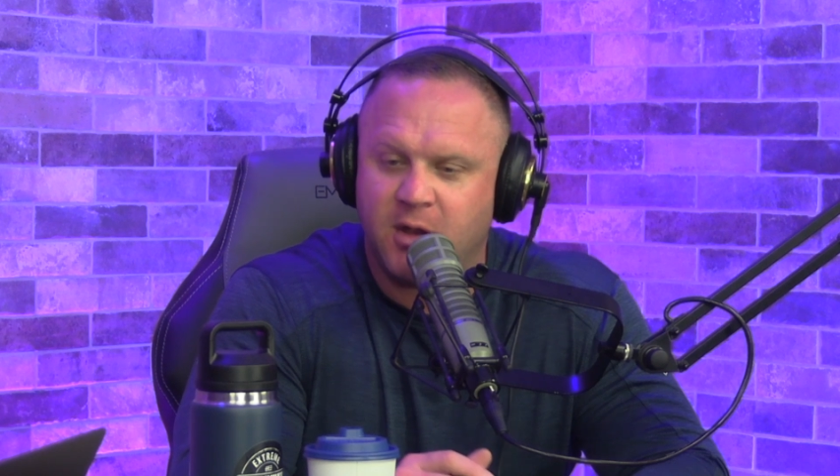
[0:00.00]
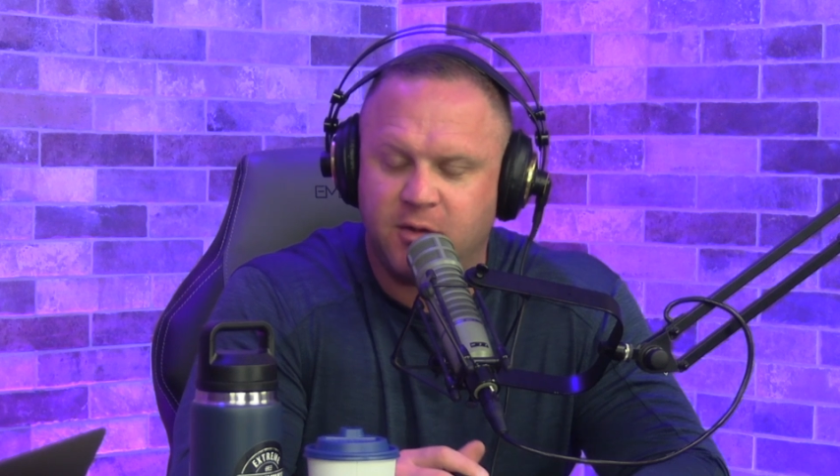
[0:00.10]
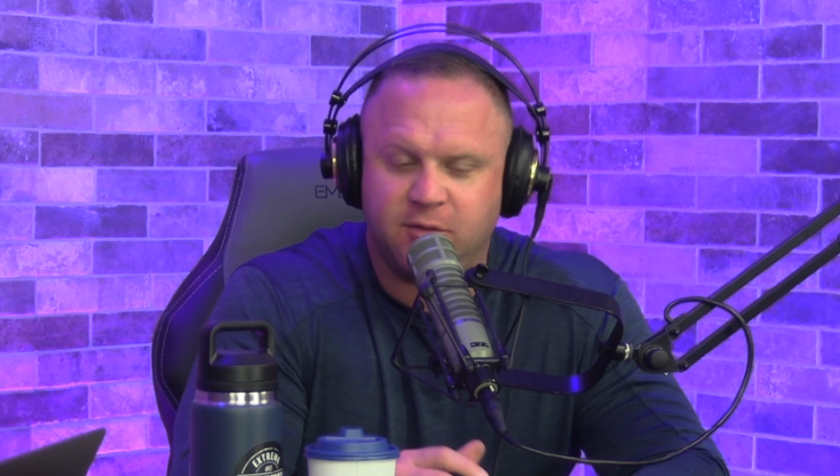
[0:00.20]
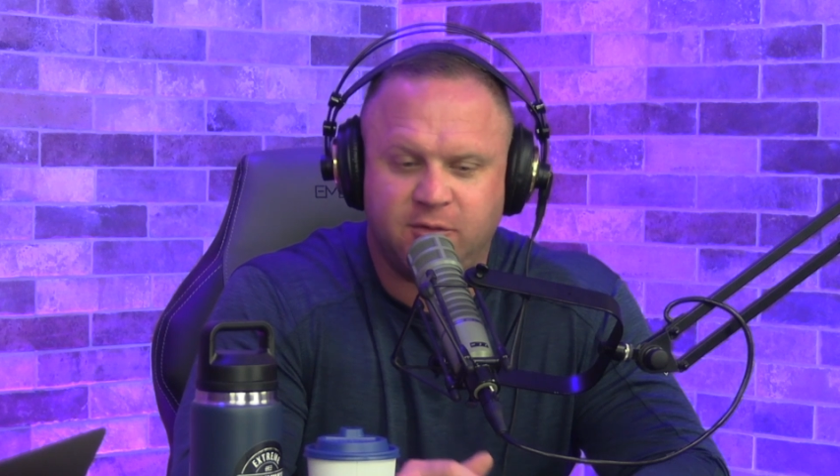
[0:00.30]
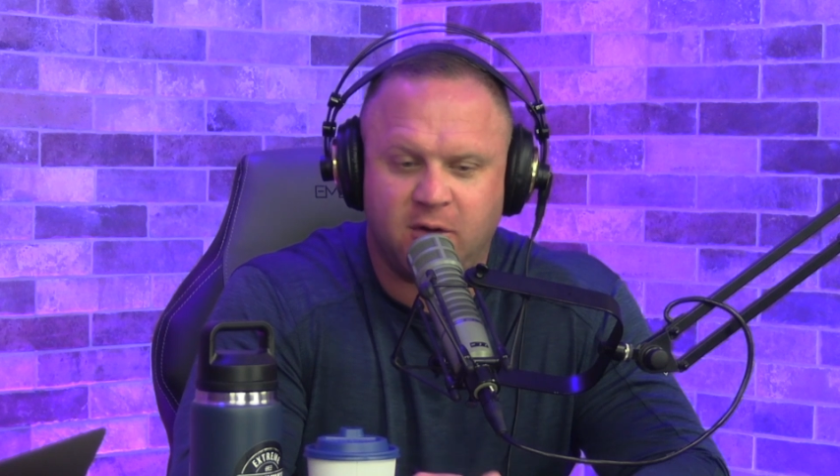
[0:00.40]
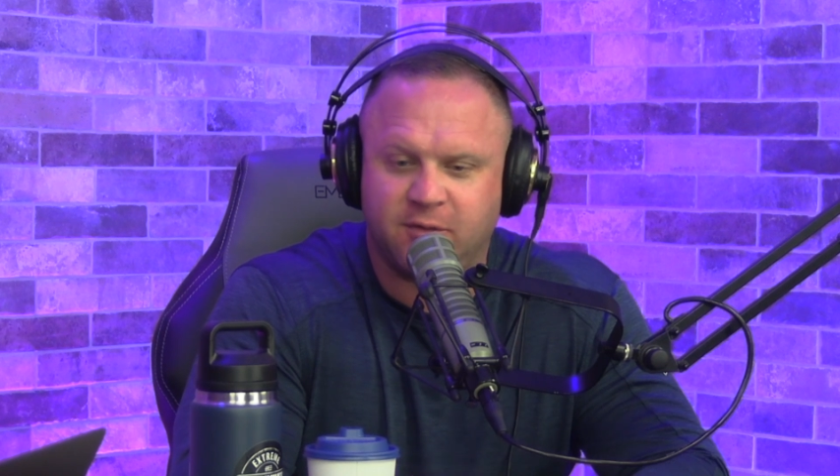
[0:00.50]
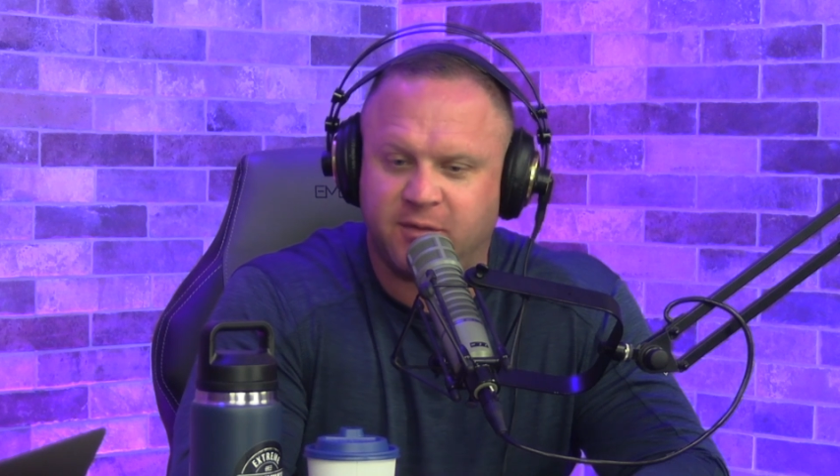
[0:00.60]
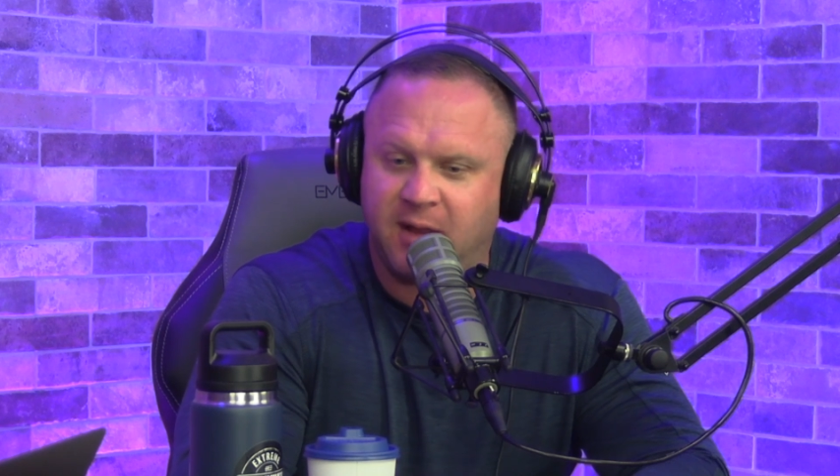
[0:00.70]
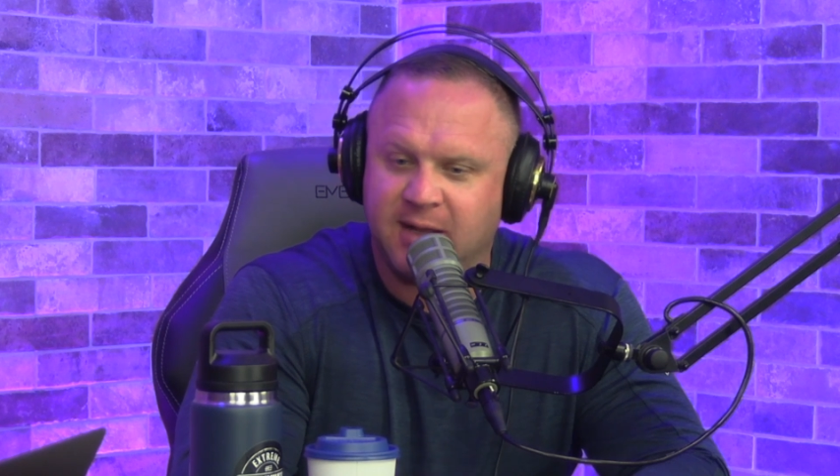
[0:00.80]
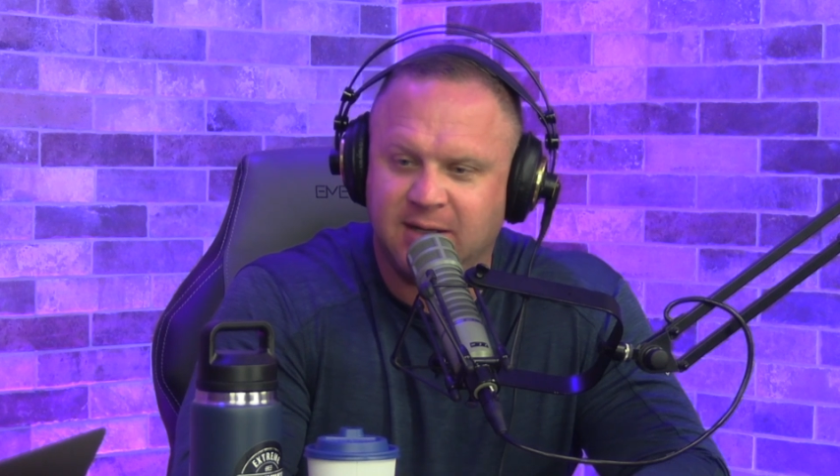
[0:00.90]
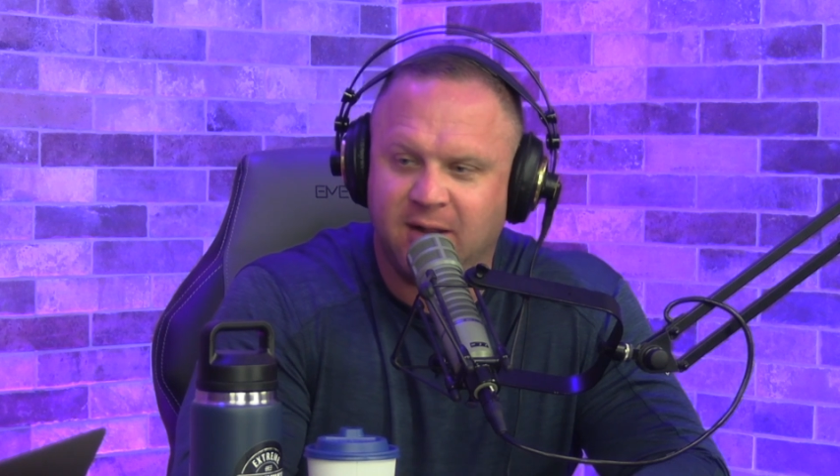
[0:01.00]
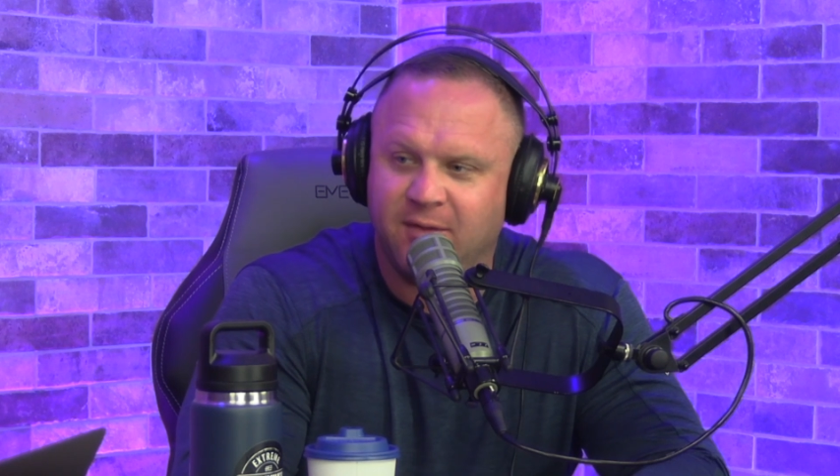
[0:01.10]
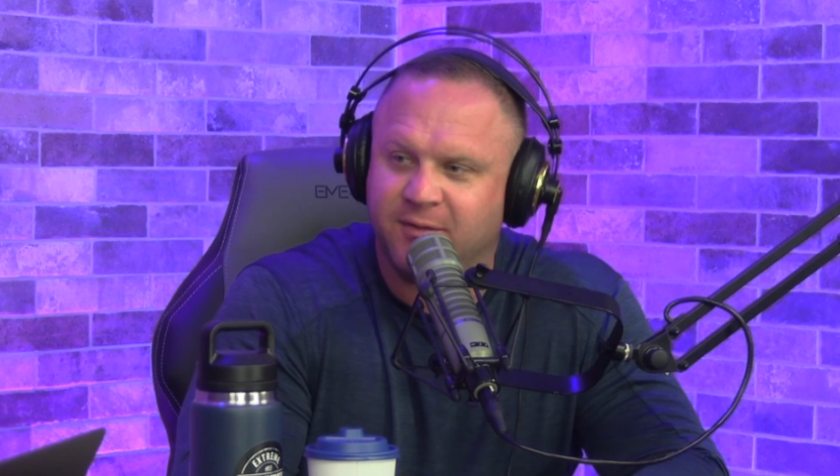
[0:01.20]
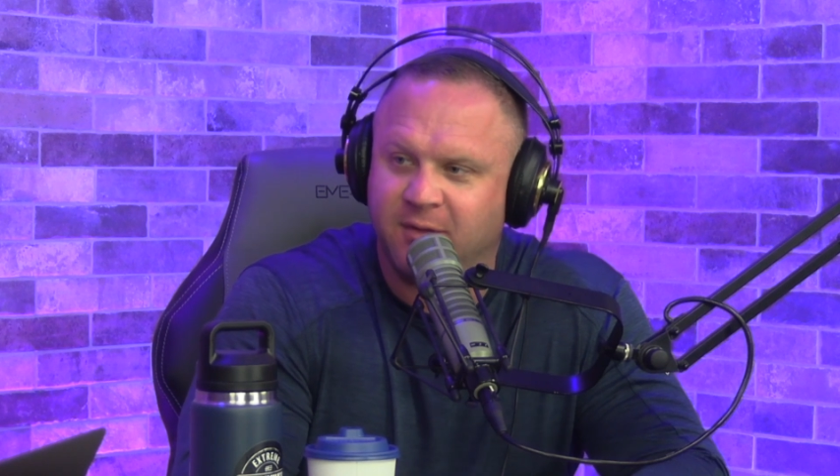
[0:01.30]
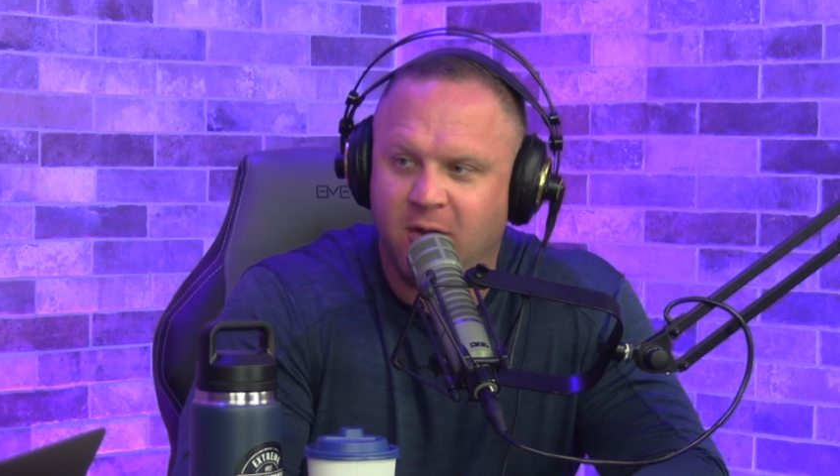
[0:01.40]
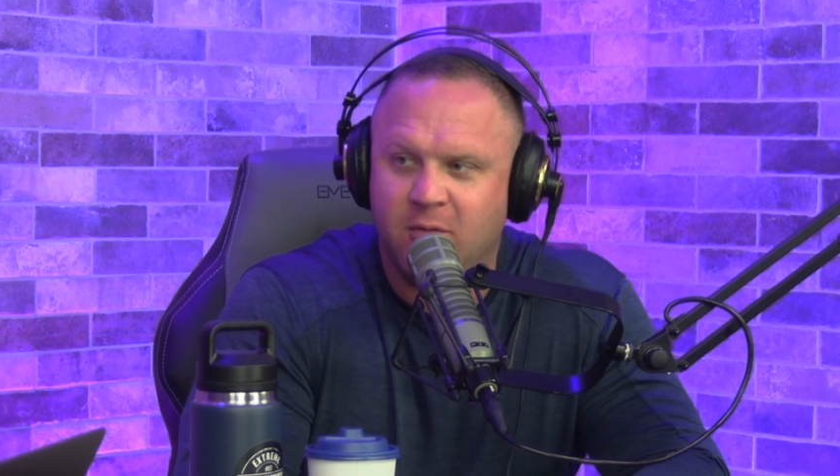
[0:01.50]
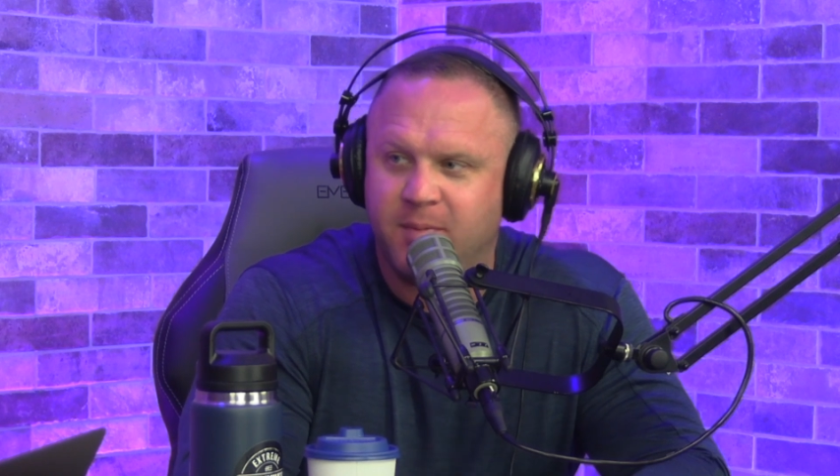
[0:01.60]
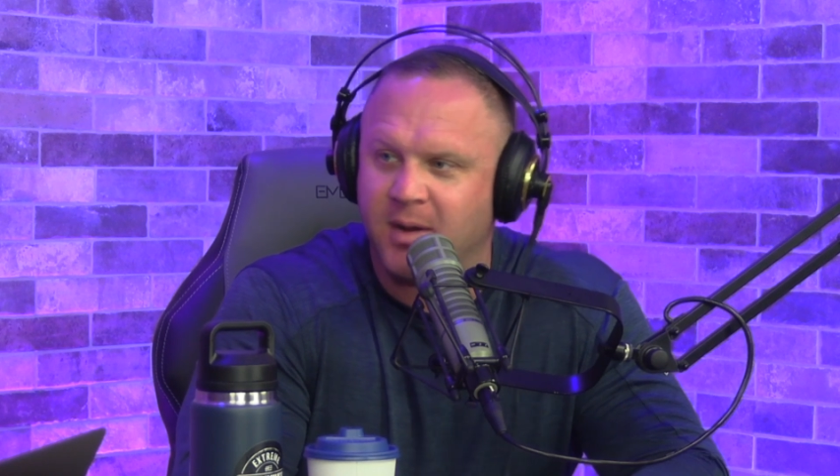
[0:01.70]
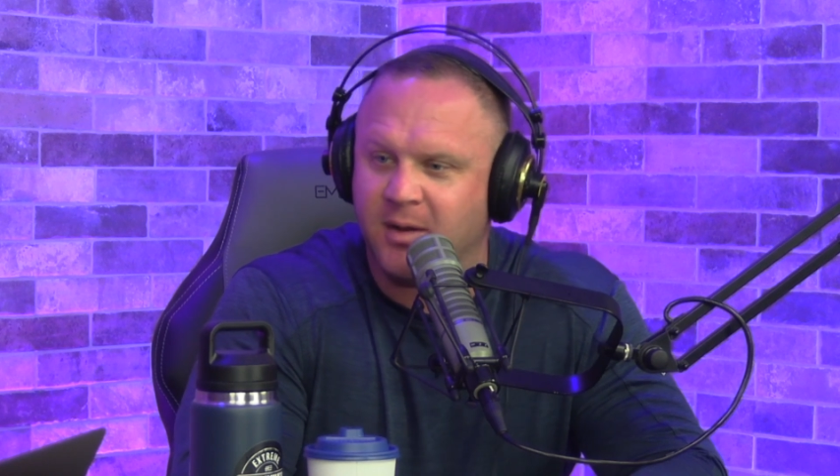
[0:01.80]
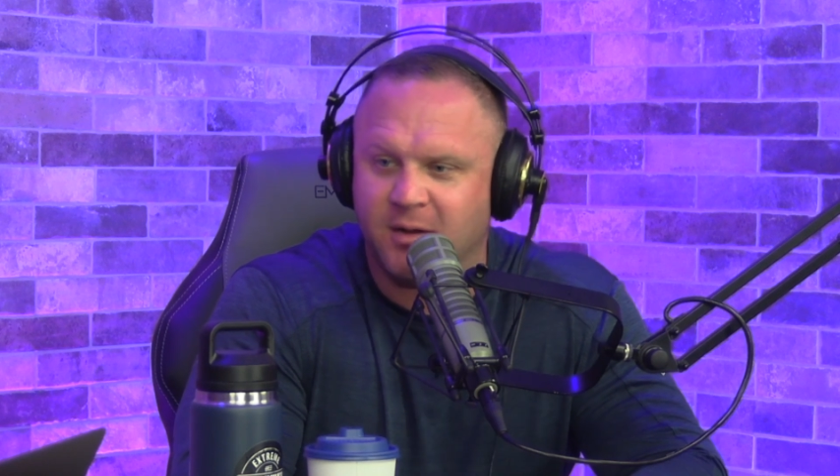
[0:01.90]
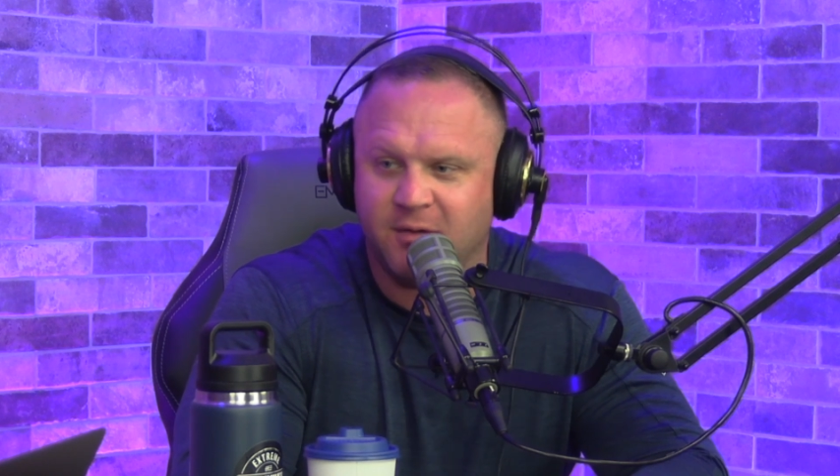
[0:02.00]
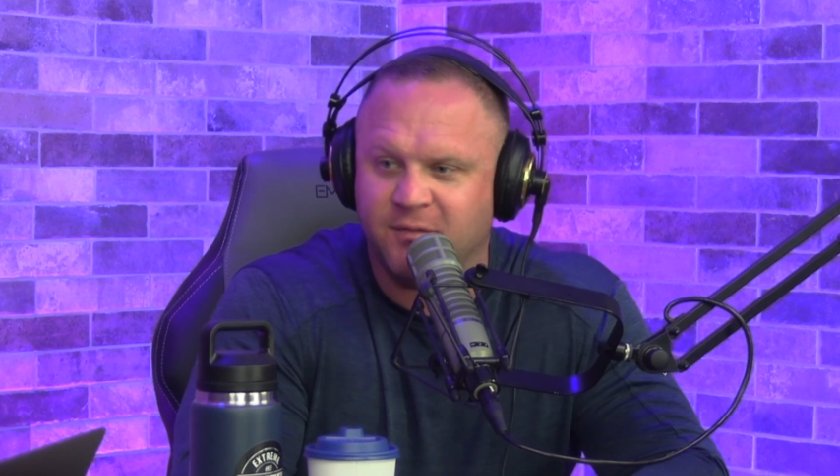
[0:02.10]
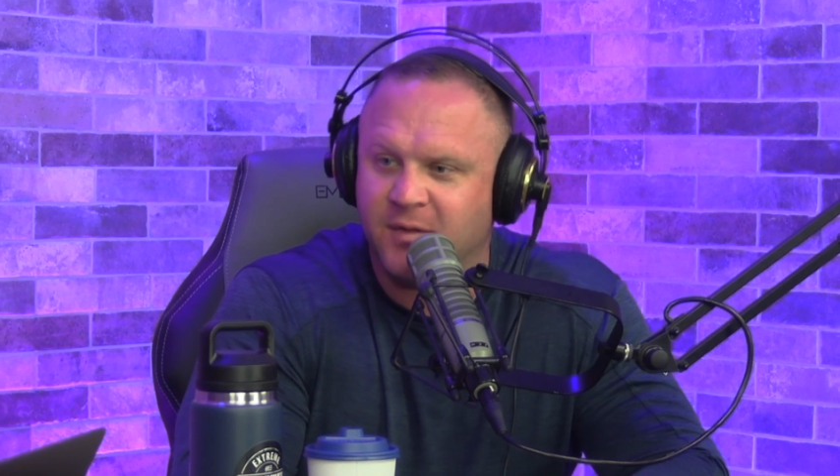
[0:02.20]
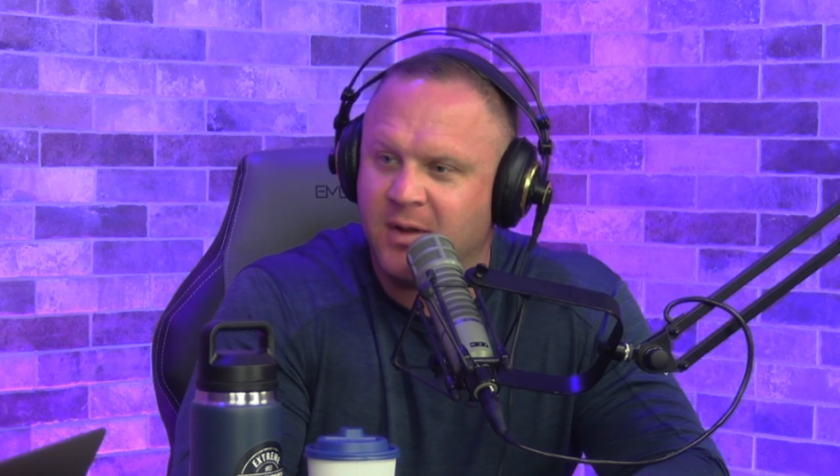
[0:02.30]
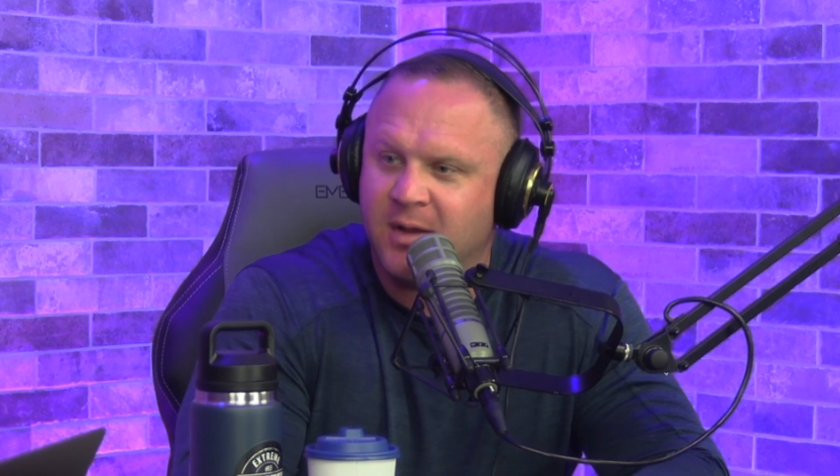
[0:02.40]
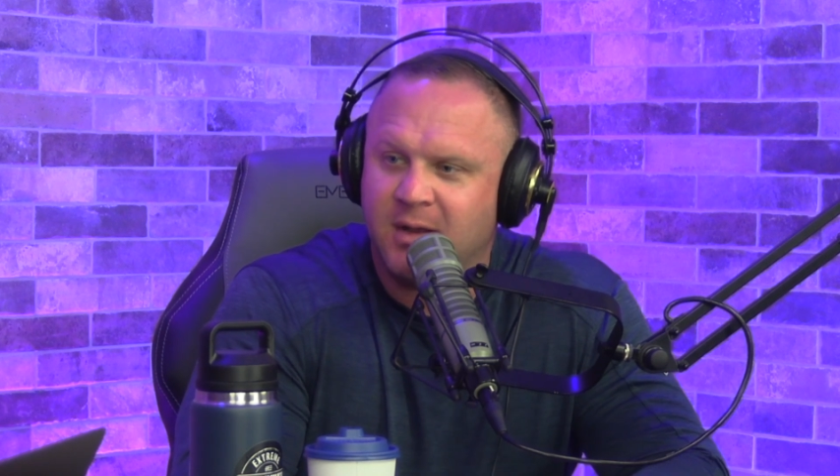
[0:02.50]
you start sliding down the slope of